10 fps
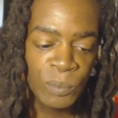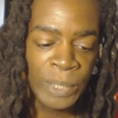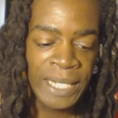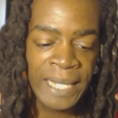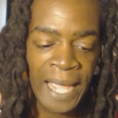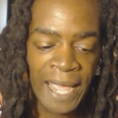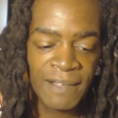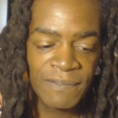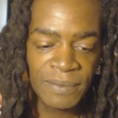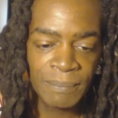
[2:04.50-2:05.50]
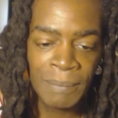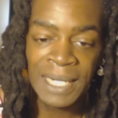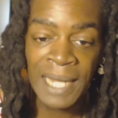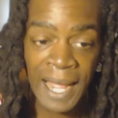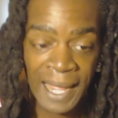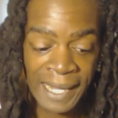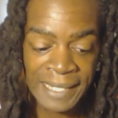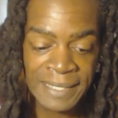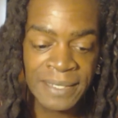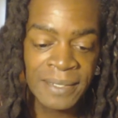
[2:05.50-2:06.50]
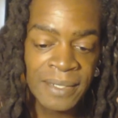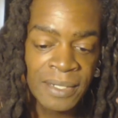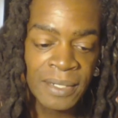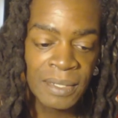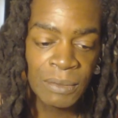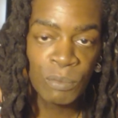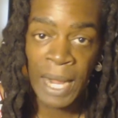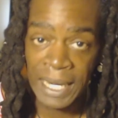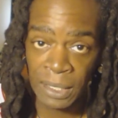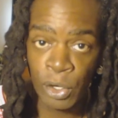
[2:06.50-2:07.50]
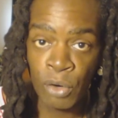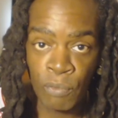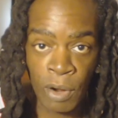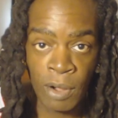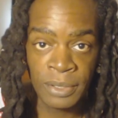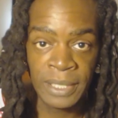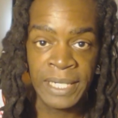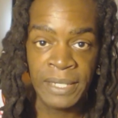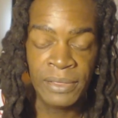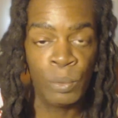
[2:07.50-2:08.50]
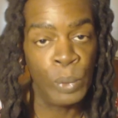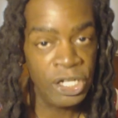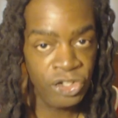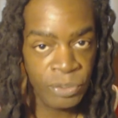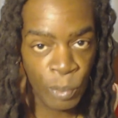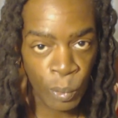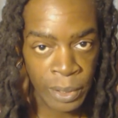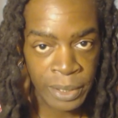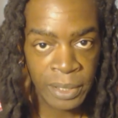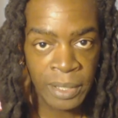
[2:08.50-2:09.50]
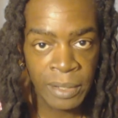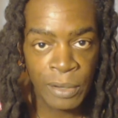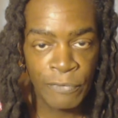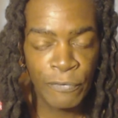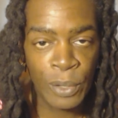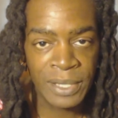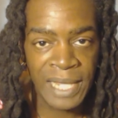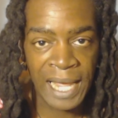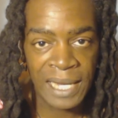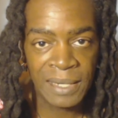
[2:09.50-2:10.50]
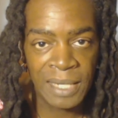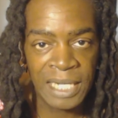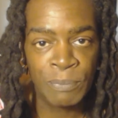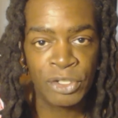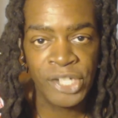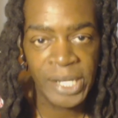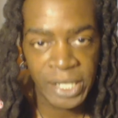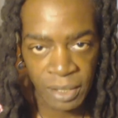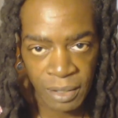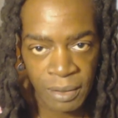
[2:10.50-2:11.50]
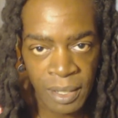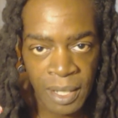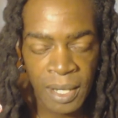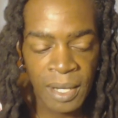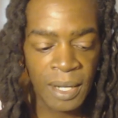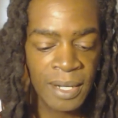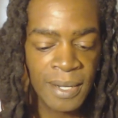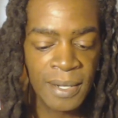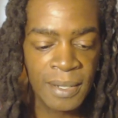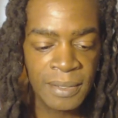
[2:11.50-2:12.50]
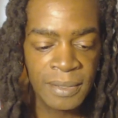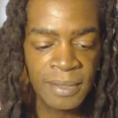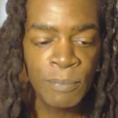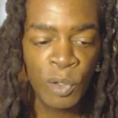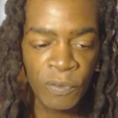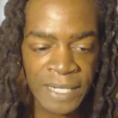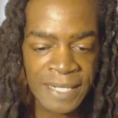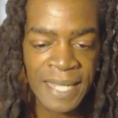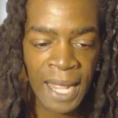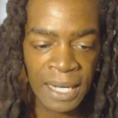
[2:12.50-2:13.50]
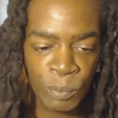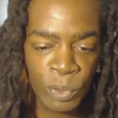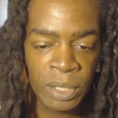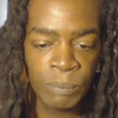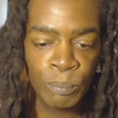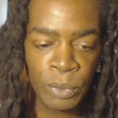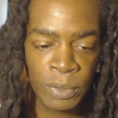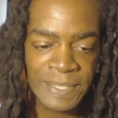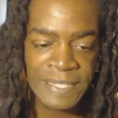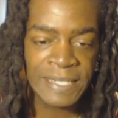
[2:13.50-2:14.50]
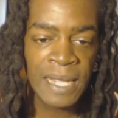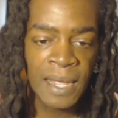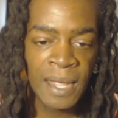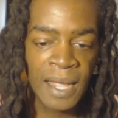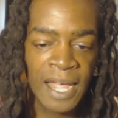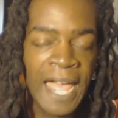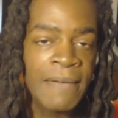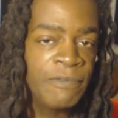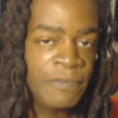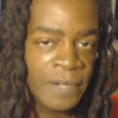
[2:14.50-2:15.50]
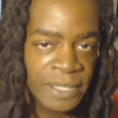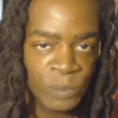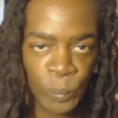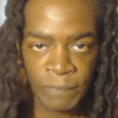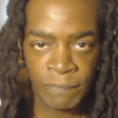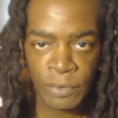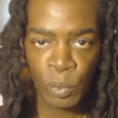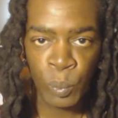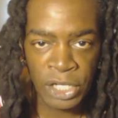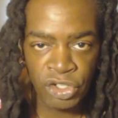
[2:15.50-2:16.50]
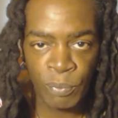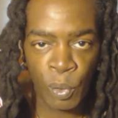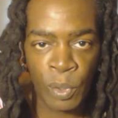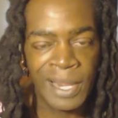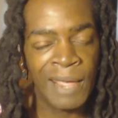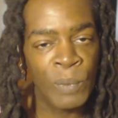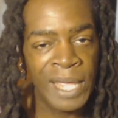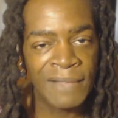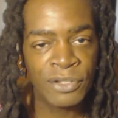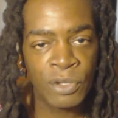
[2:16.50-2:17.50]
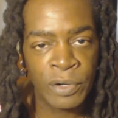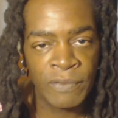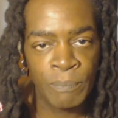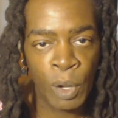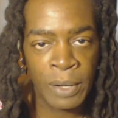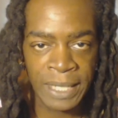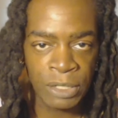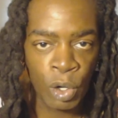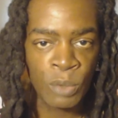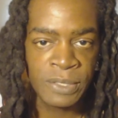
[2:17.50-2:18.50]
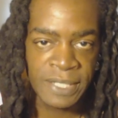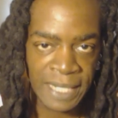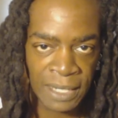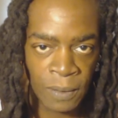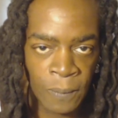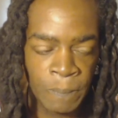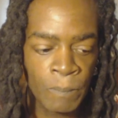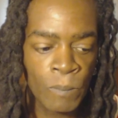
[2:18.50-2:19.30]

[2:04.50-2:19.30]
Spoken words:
We have maligned, rightly or wrongly, the Ouija board for that in particular. Uh, the movies, Hollywood, books have fun with the Ouija board, and we have sort of bought in wholesale